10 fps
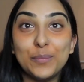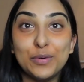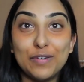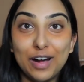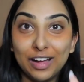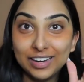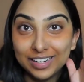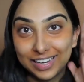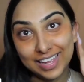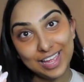move on
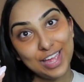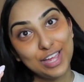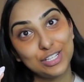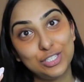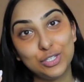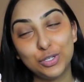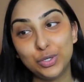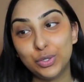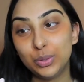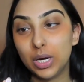
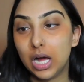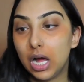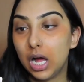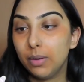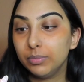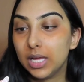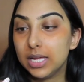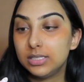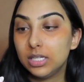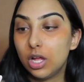to um, the
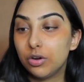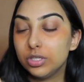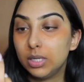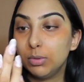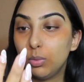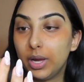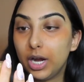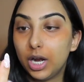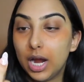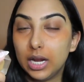Estee Lauder Double
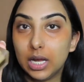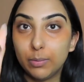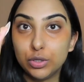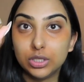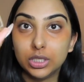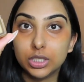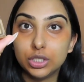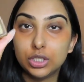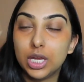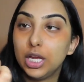Wear and I'm using the
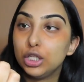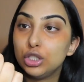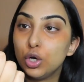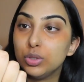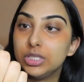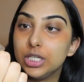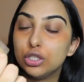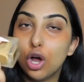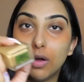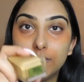shade Toasty
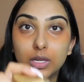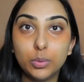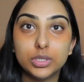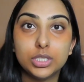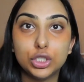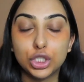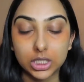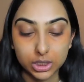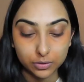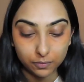Toffee which
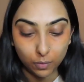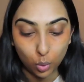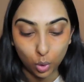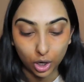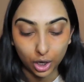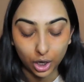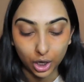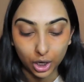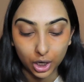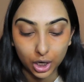is
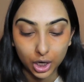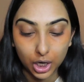for